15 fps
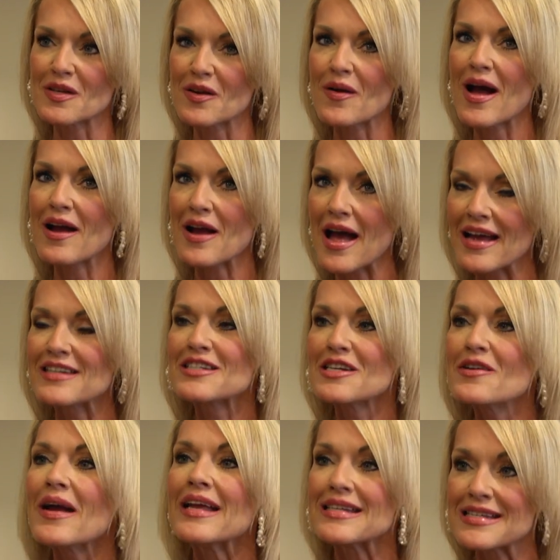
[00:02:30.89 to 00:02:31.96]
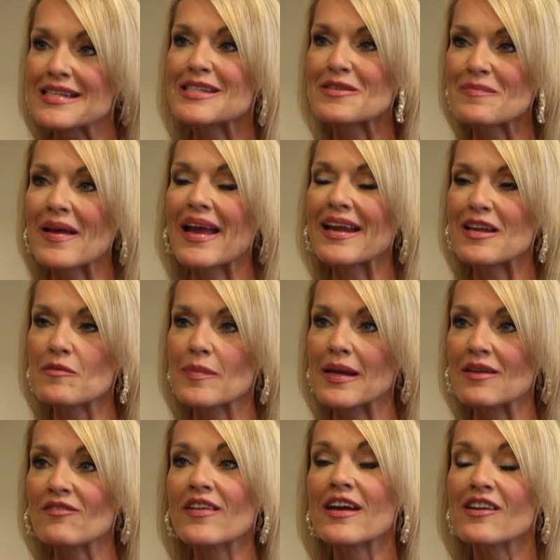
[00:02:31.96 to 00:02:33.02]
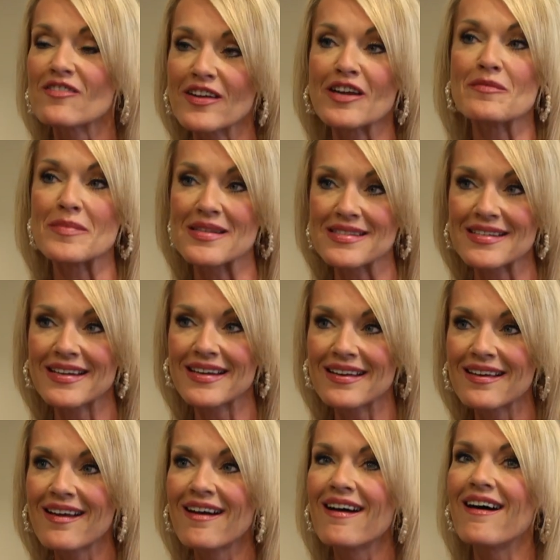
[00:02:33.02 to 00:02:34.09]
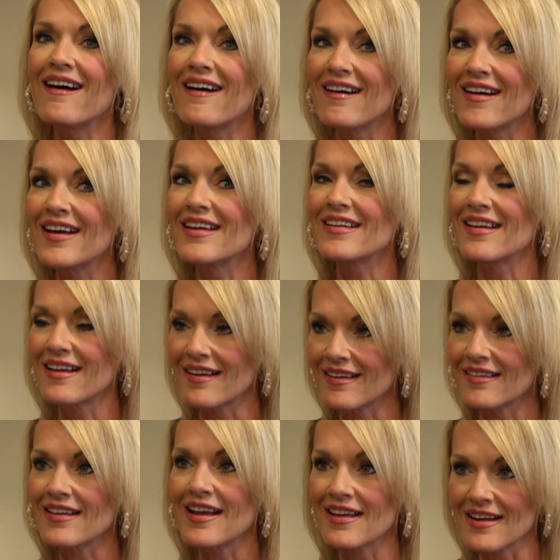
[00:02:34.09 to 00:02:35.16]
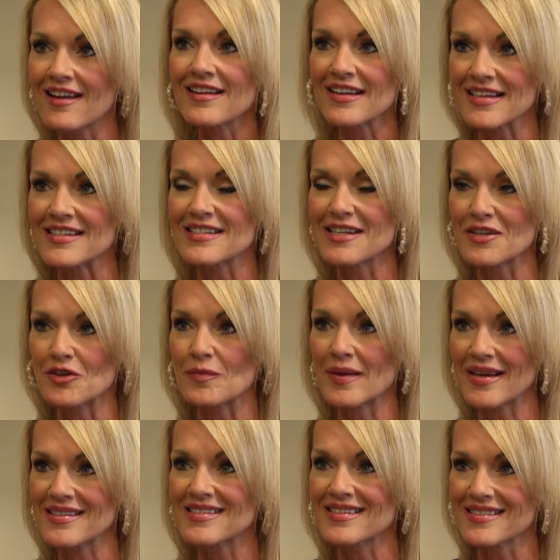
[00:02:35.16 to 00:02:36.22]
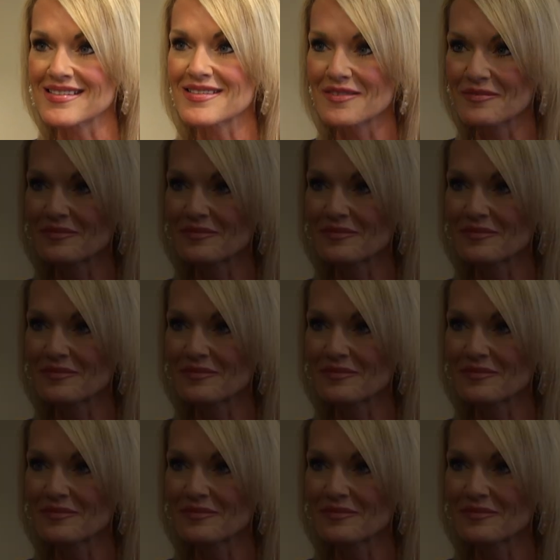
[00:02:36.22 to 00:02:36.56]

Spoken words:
So I do anticipate it being very, very busy on a continual basis.